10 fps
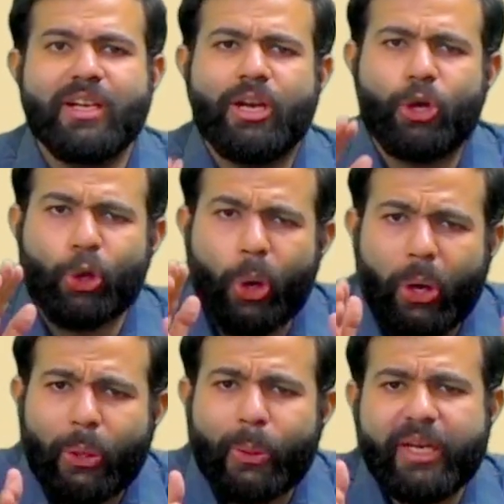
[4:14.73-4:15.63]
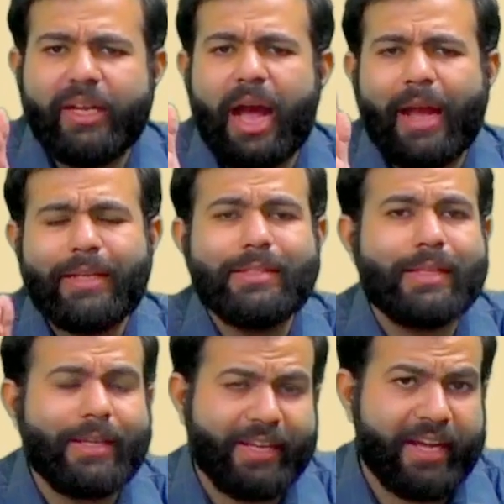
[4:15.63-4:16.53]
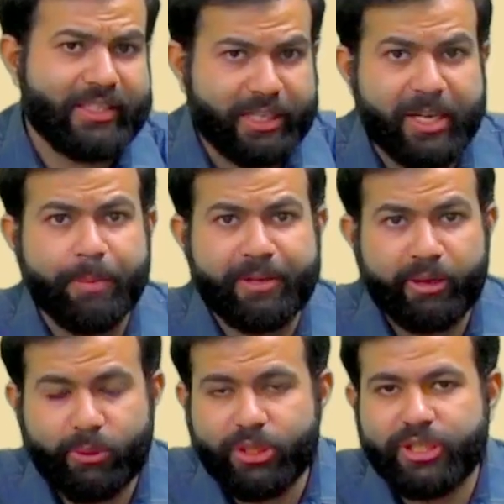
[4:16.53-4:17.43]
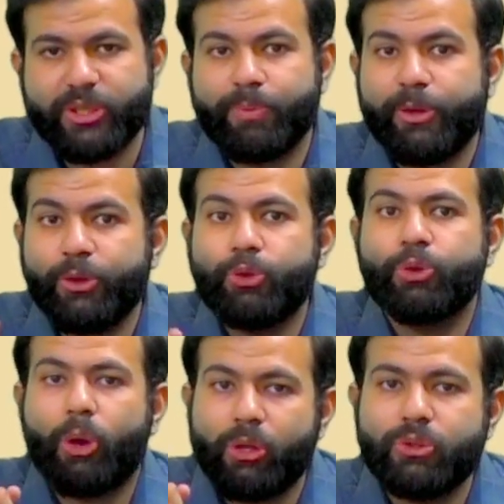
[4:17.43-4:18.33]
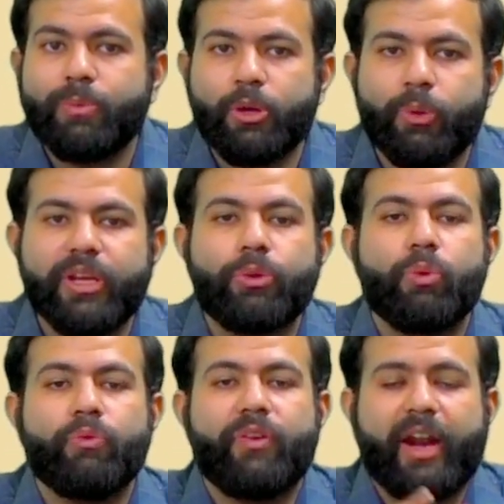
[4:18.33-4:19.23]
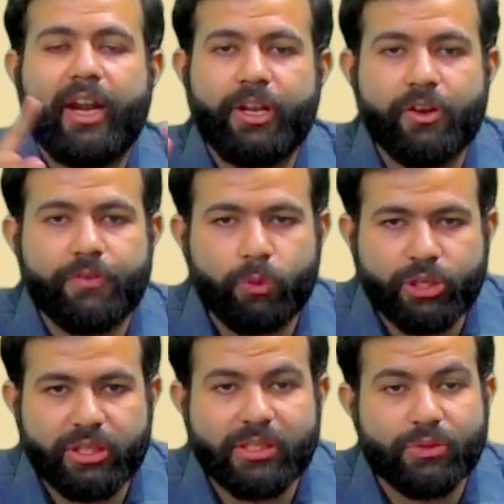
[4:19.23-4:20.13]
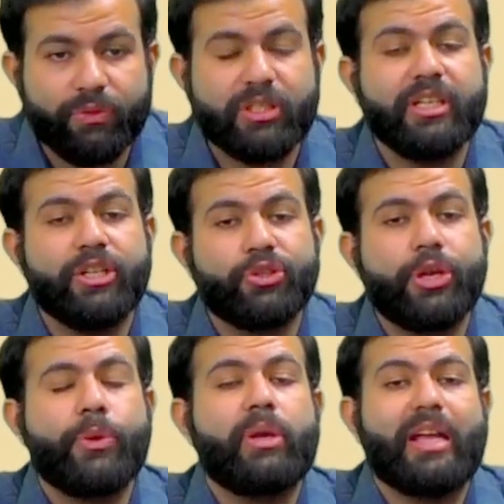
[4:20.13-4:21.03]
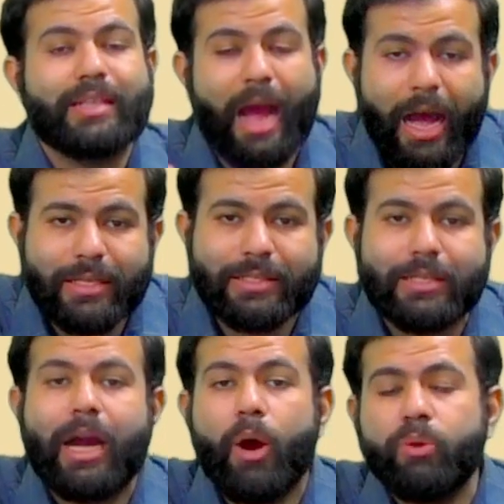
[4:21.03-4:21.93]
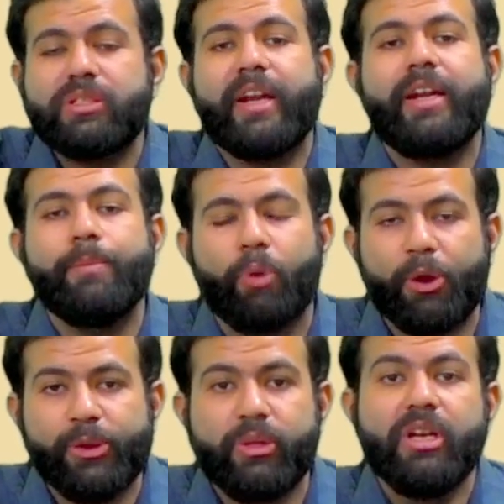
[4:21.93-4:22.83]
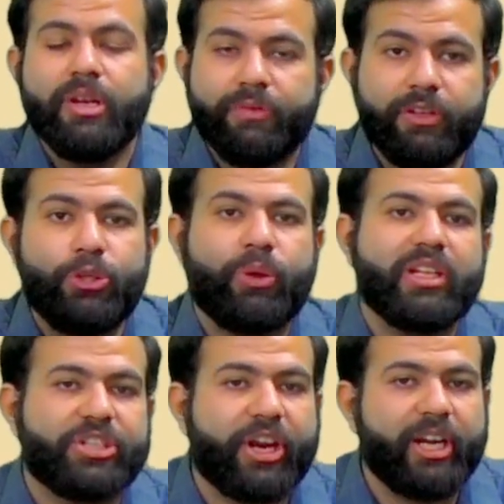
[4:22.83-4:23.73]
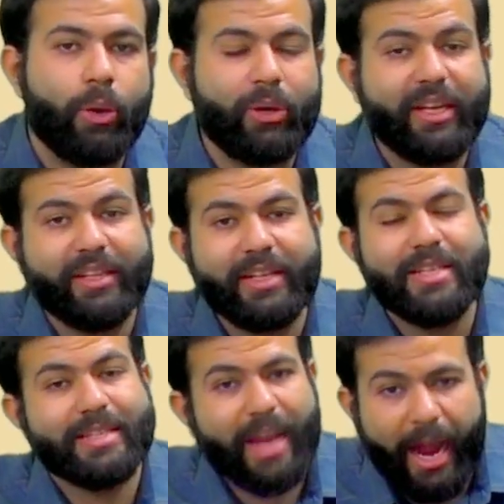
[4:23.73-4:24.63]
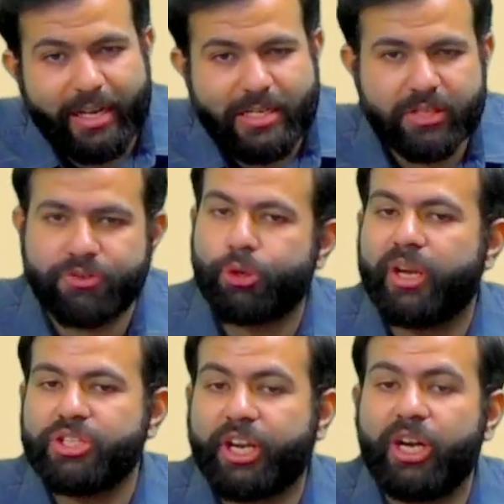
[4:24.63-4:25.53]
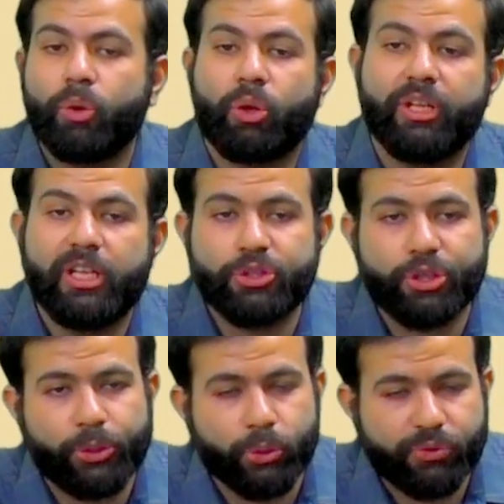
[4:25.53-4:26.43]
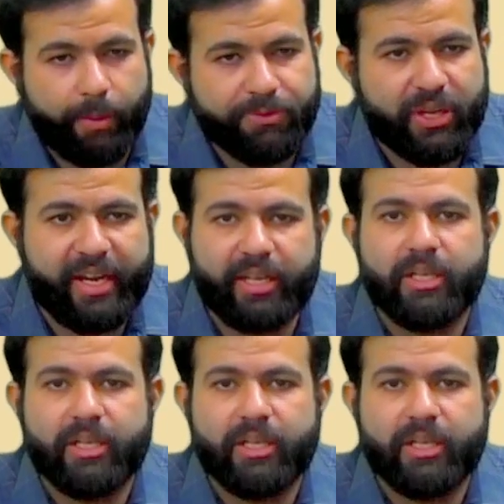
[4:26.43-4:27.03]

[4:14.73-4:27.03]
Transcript: not only ICAI study material questions, but you should also be going through variety of questions which the institute has asked outside the module, which you can check it out in the scanners, which you can check it out on the institute's website,